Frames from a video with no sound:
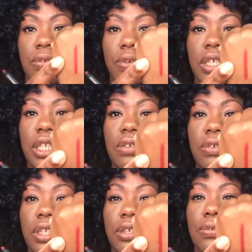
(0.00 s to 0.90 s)
Really,
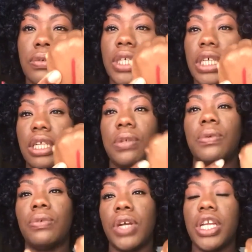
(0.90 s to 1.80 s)
really, really
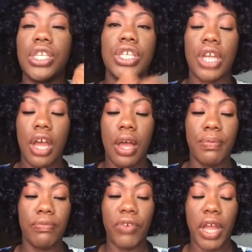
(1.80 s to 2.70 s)
rich
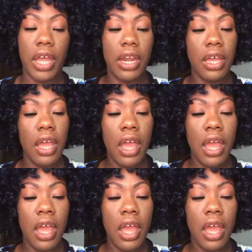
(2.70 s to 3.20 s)
um, red.